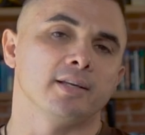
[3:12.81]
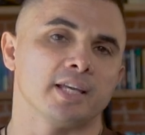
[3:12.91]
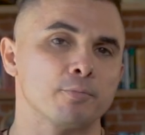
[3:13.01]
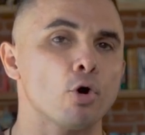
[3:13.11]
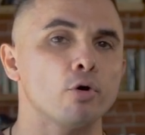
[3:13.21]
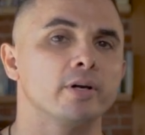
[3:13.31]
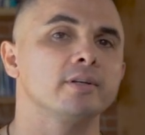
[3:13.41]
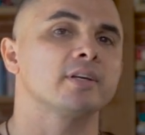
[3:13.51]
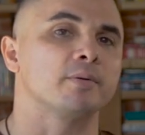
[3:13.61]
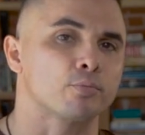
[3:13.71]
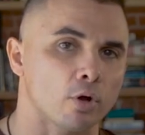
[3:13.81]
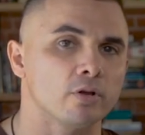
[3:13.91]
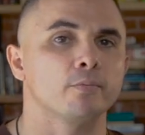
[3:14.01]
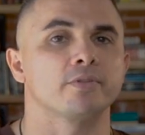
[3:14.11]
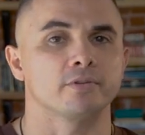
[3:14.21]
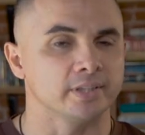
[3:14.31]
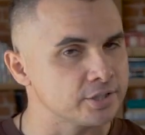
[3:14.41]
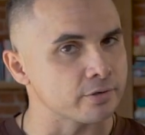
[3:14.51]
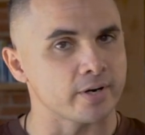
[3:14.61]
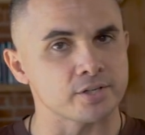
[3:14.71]
Keep going, keep rolling with the
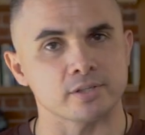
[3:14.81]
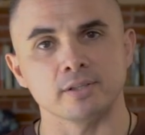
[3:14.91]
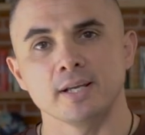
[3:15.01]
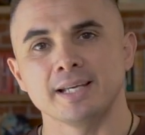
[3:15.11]
lead generation.